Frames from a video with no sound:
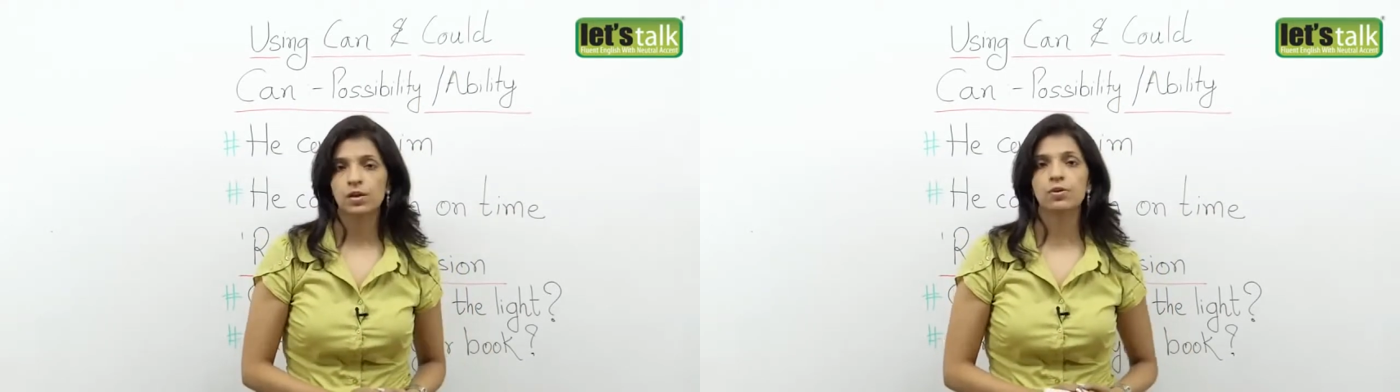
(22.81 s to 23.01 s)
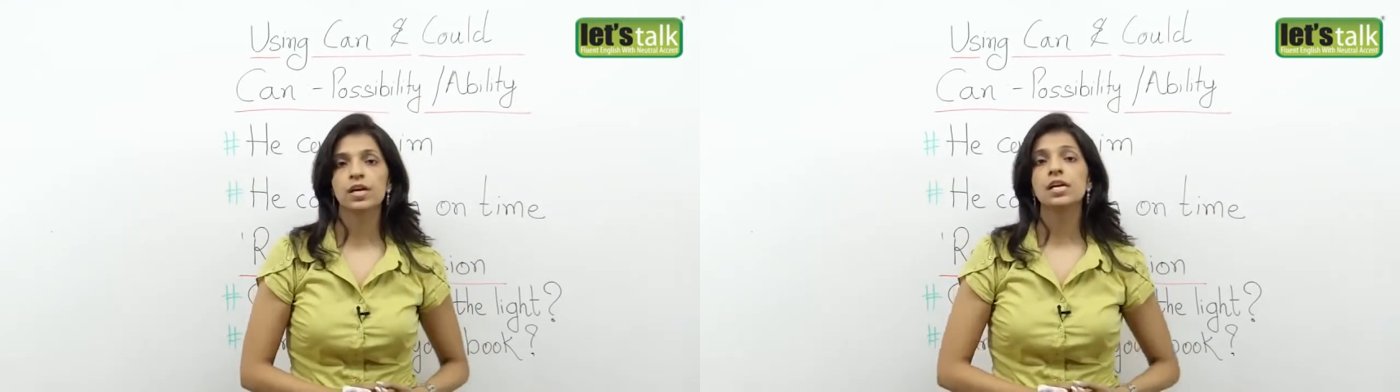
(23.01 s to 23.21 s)

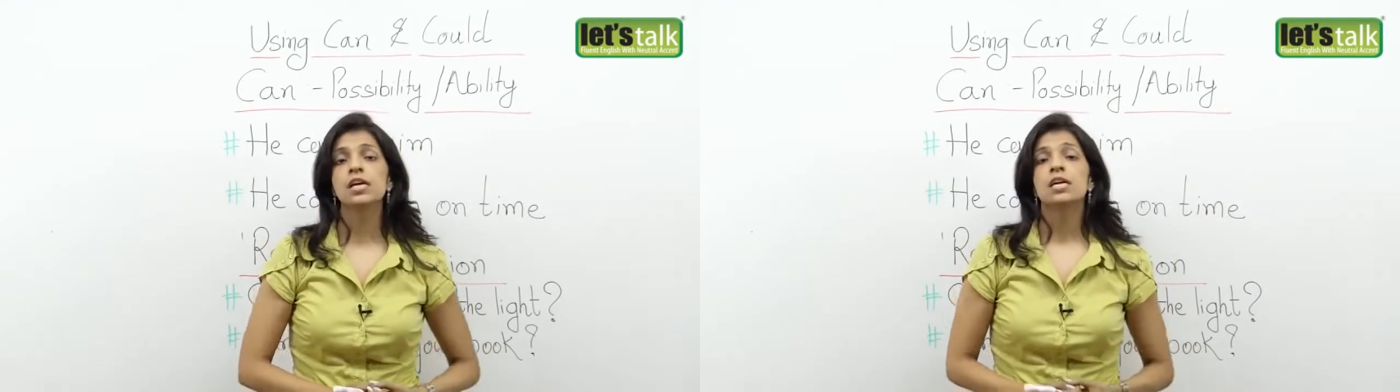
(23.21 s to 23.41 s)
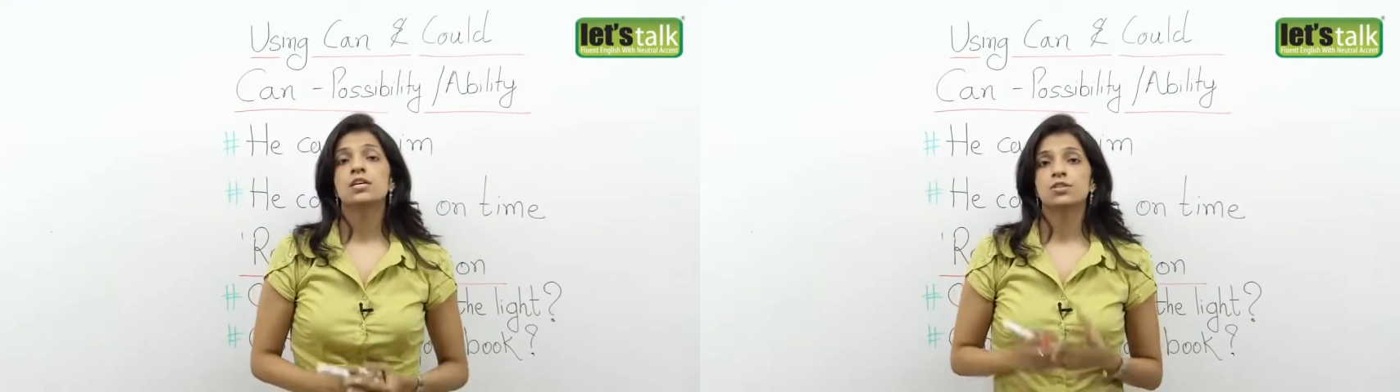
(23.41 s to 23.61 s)
Okay,
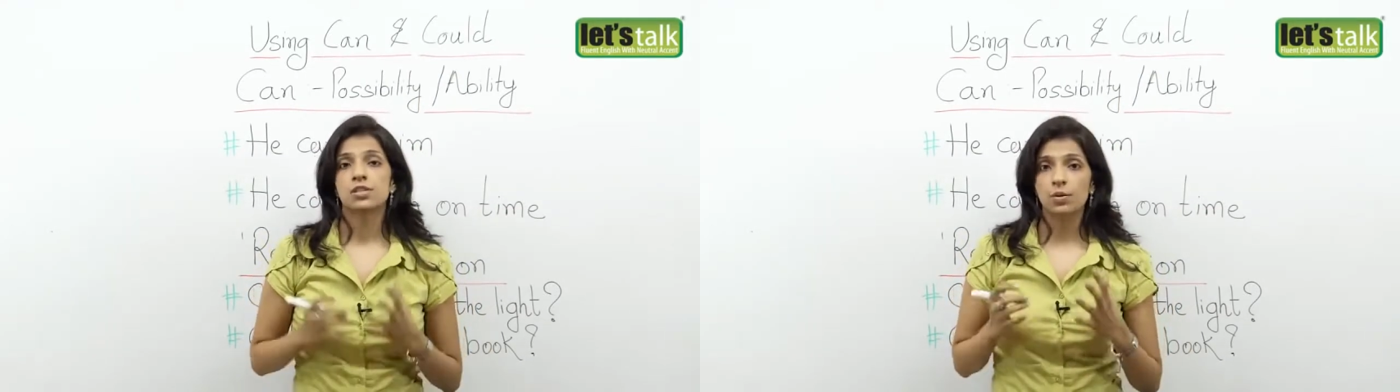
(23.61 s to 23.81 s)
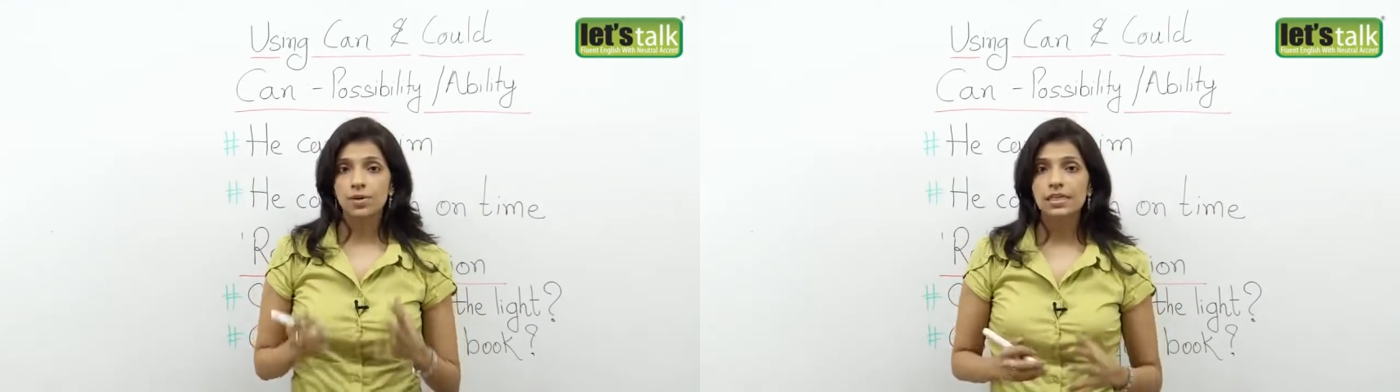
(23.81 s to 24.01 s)
so
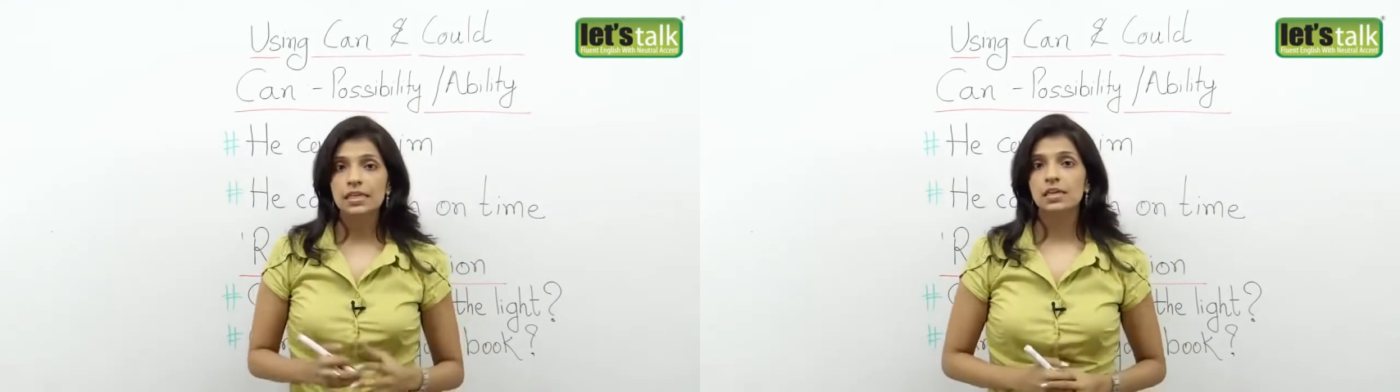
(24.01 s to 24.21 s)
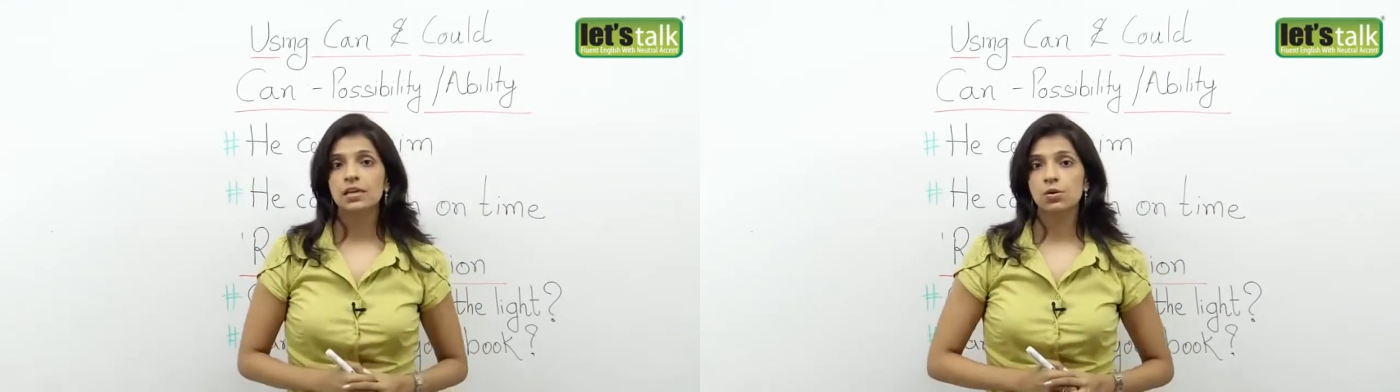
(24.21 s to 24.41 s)
now we'll
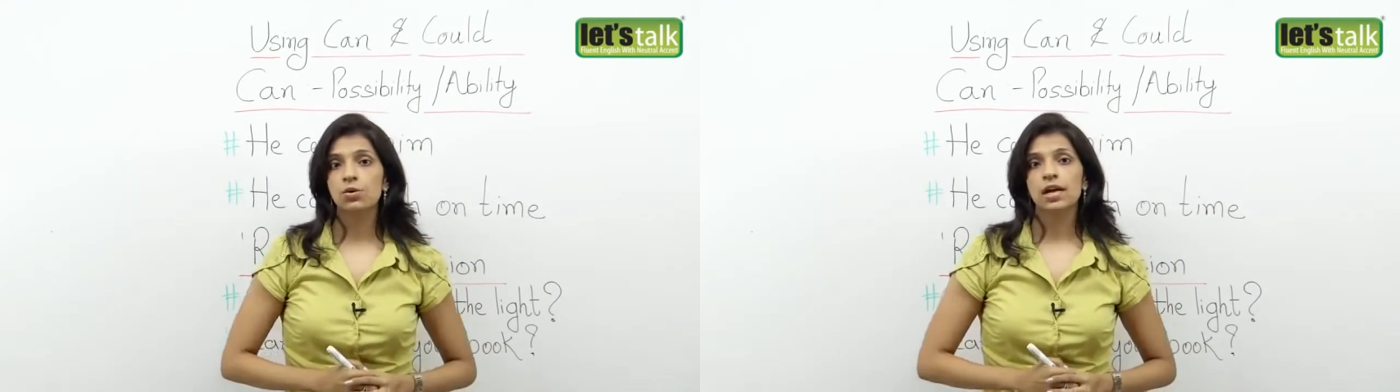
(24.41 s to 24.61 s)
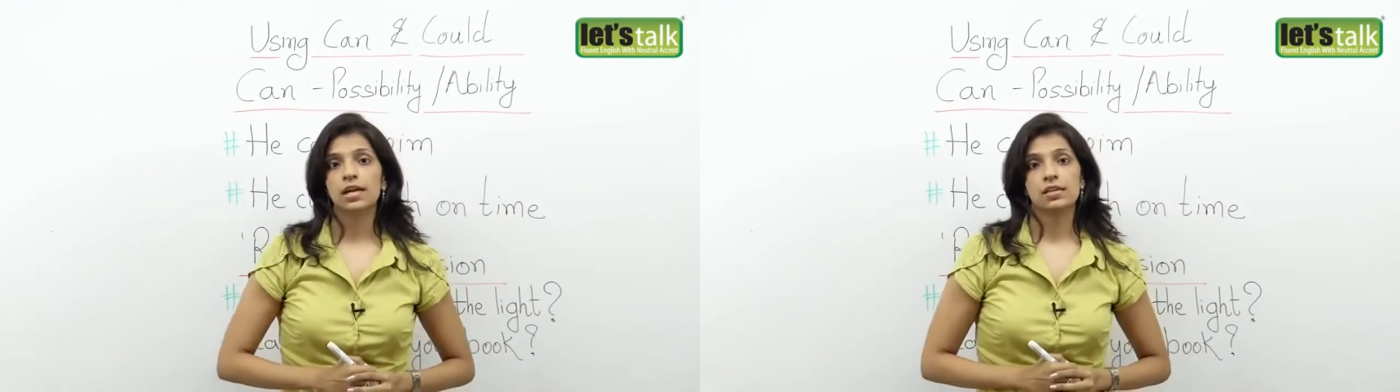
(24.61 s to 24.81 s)
take a
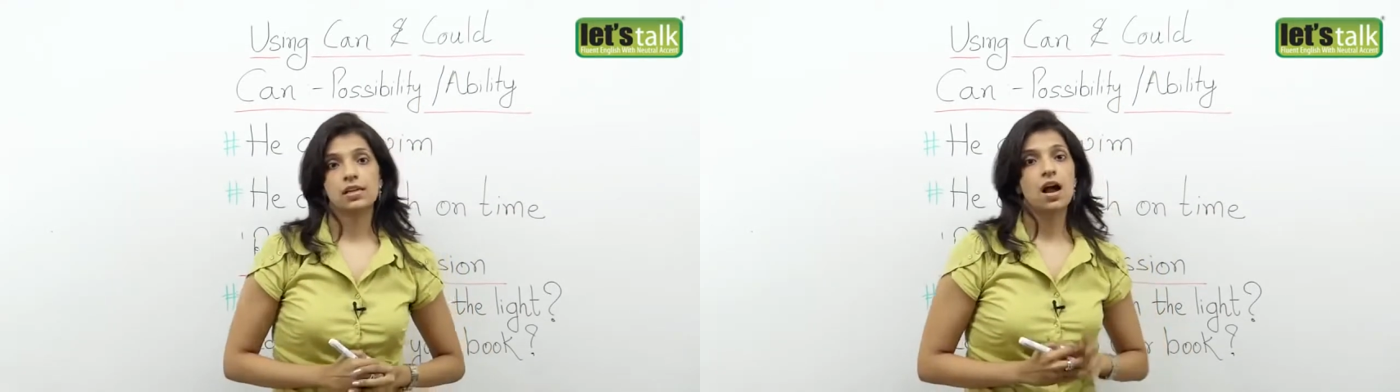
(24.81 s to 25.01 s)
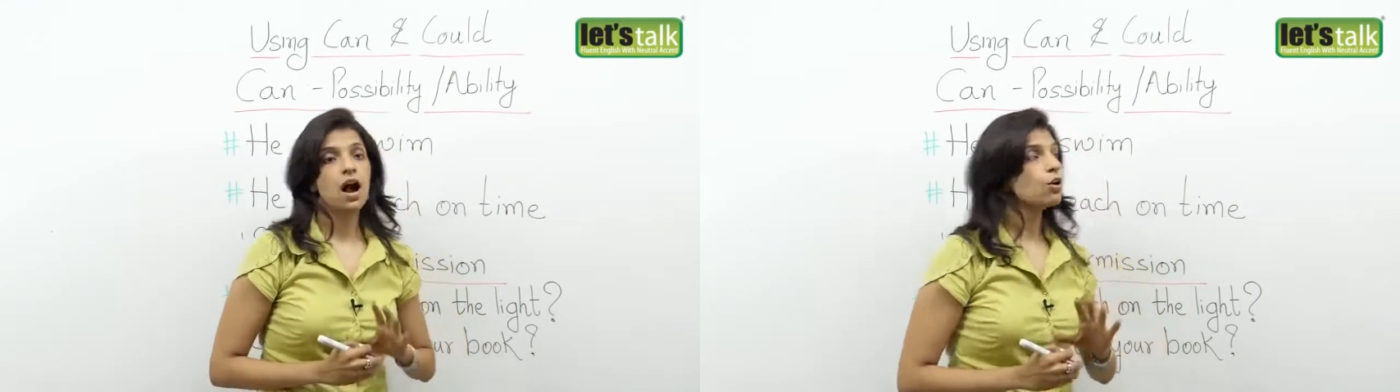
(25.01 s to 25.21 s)
look at
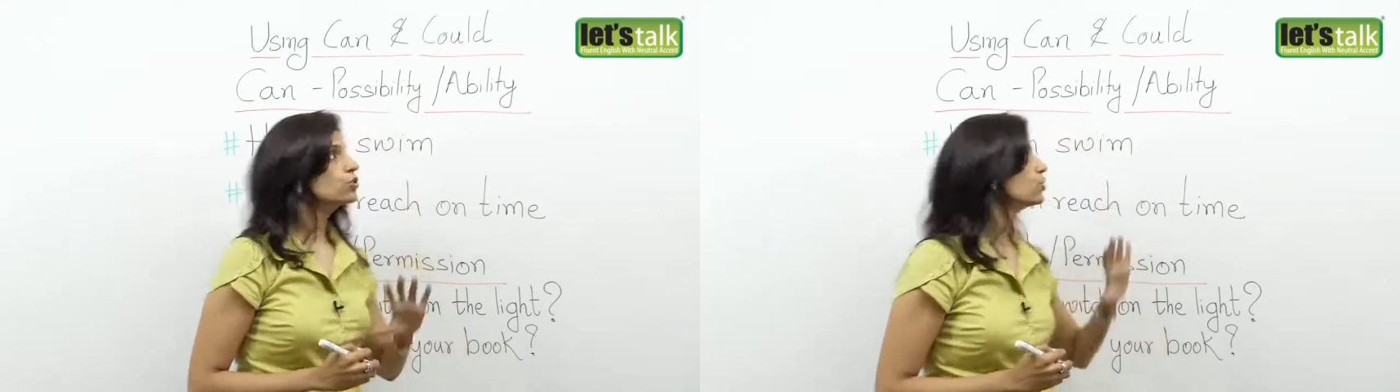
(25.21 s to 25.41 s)
how